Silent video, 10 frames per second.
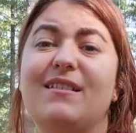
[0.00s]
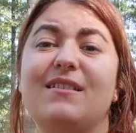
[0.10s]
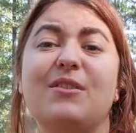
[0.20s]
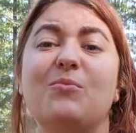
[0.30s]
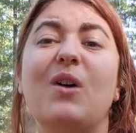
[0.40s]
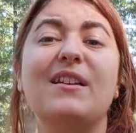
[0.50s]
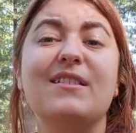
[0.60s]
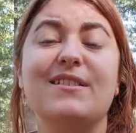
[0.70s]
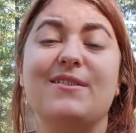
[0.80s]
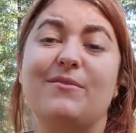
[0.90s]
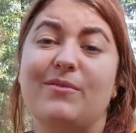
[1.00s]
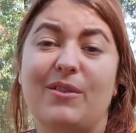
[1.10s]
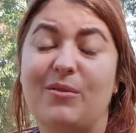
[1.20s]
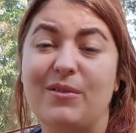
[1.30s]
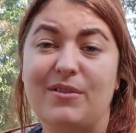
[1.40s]
the wonders of
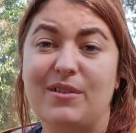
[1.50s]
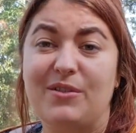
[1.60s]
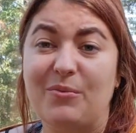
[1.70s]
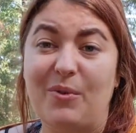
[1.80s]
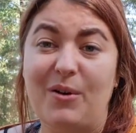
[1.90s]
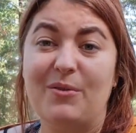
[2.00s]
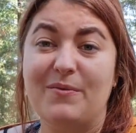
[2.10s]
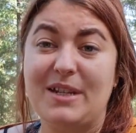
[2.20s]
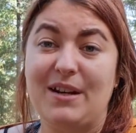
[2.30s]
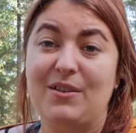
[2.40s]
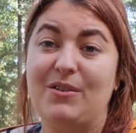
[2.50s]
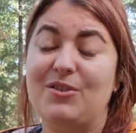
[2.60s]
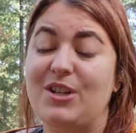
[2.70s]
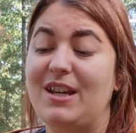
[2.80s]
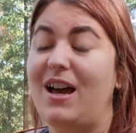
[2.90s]
all of the world of
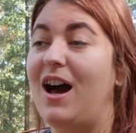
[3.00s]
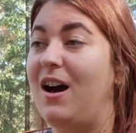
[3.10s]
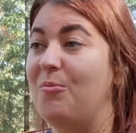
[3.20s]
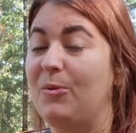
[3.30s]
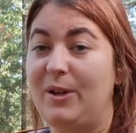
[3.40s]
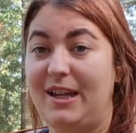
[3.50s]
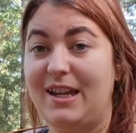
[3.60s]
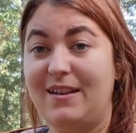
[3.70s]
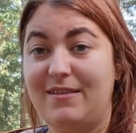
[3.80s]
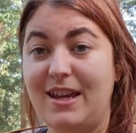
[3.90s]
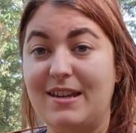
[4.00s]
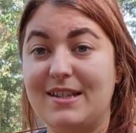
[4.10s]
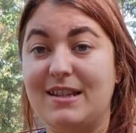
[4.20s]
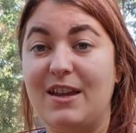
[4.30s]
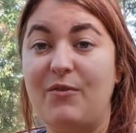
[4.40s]
technology are brilliant things,
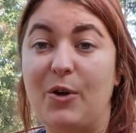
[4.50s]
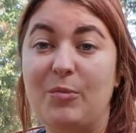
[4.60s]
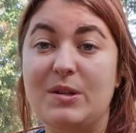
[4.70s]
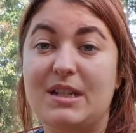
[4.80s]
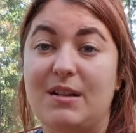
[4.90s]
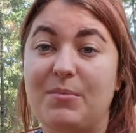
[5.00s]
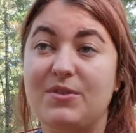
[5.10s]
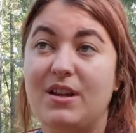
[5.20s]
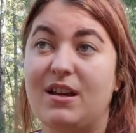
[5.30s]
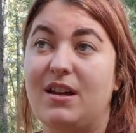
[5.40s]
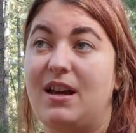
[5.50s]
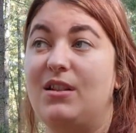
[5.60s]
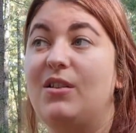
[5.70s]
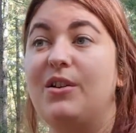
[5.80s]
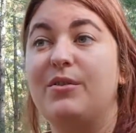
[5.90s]
and they've opened up a
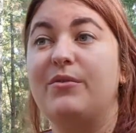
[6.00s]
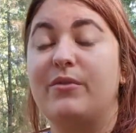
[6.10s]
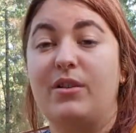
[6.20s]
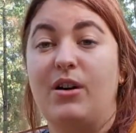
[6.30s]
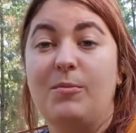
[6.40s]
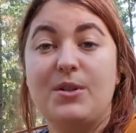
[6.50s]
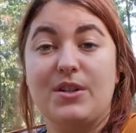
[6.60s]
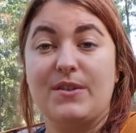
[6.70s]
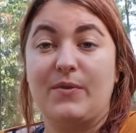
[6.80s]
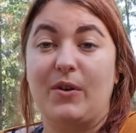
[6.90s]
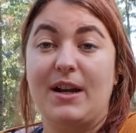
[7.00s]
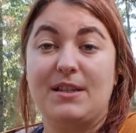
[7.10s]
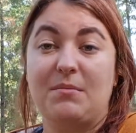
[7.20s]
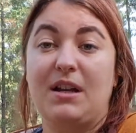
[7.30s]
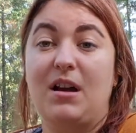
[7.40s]
lot of options for us.
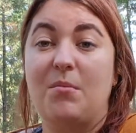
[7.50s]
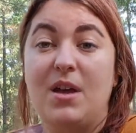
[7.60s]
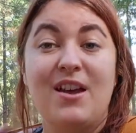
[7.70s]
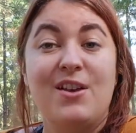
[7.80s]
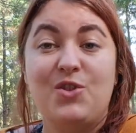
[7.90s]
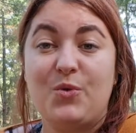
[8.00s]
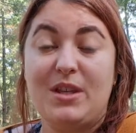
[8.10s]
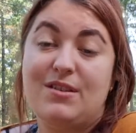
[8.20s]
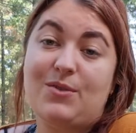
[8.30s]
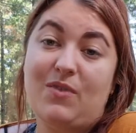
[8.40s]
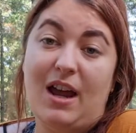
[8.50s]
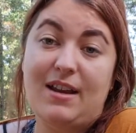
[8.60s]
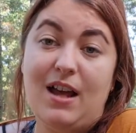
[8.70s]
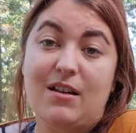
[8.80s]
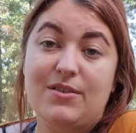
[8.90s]
I'm doing this right
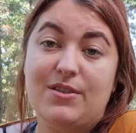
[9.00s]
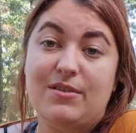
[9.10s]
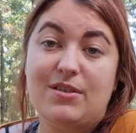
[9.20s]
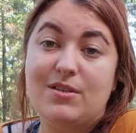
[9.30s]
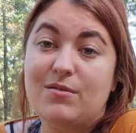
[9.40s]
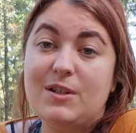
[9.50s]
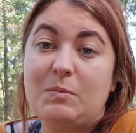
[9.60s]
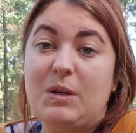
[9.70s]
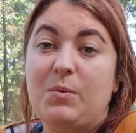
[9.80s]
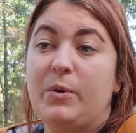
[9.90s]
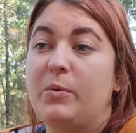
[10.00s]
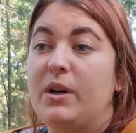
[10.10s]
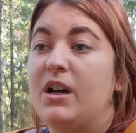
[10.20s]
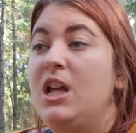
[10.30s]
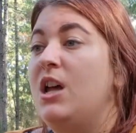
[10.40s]
now to talk to people who
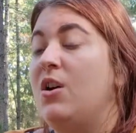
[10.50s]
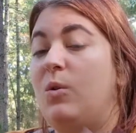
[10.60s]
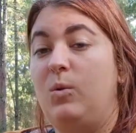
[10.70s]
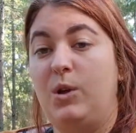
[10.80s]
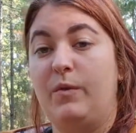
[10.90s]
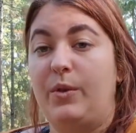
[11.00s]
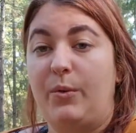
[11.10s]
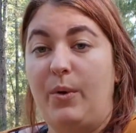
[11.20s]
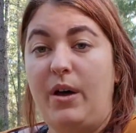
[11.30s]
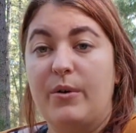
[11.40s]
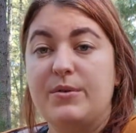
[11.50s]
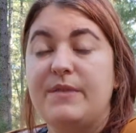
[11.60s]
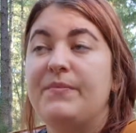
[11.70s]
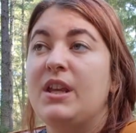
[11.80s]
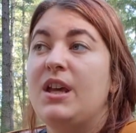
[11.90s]
are all over the world,
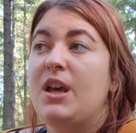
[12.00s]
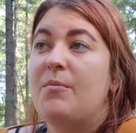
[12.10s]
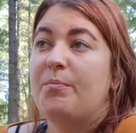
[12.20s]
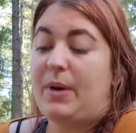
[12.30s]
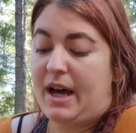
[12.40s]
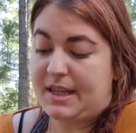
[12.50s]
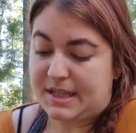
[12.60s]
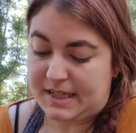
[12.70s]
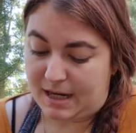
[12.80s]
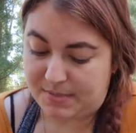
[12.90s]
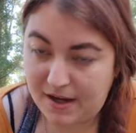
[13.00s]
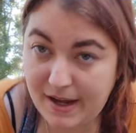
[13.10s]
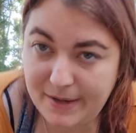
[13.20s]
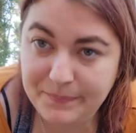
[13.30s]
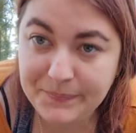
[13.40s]
but at the same
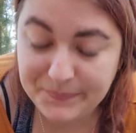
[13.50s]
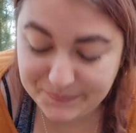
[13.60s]
time,